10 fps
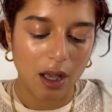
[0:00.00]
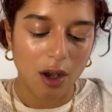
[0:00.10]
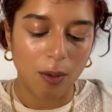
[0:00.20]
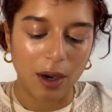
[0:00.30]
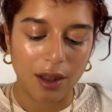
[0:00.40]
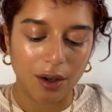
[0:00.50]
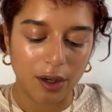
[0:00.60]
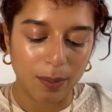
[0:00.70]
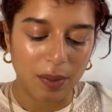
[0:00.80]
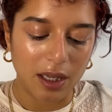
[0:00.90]
whether
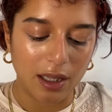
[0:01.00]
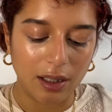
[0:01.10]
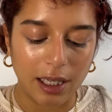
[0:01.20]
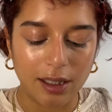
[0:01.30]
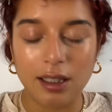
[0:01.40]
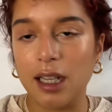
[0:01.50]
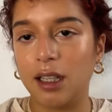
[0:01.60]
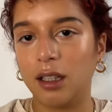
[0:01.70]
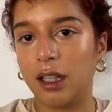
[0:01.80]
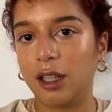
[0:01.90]
it be like
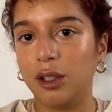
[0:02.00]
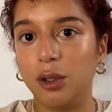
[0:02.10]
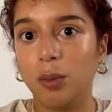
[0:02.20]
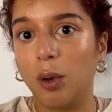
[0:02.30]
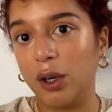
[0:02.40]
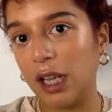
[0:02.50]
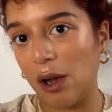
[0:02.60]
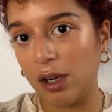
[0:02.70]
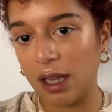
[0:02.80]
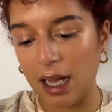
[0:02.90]
taking like a new
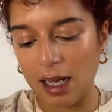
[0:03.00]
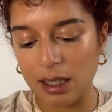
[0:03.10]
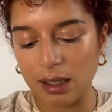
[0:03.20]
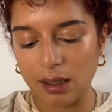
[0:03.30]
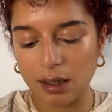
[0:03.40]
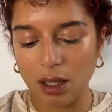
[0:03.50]
workout class